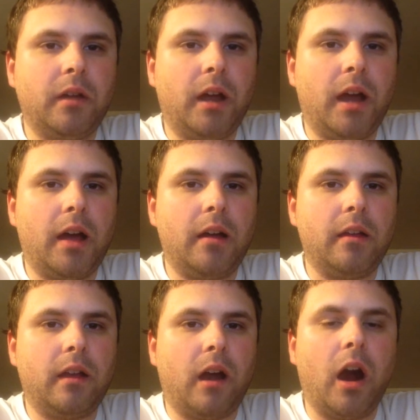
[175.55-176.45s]

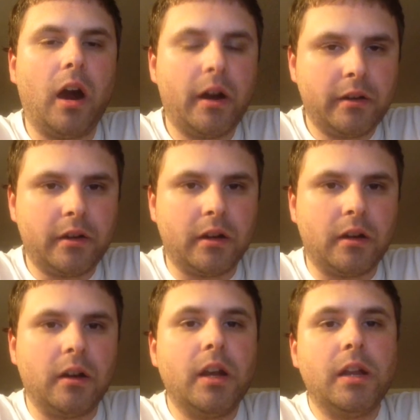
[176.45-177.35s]
uh,
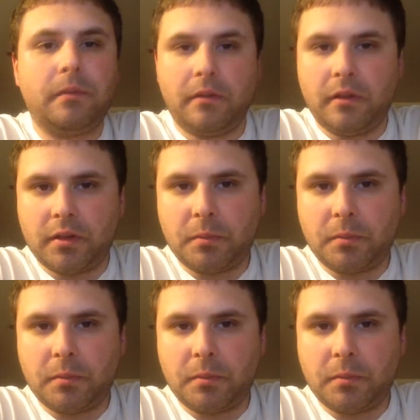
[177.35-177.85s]
harder for the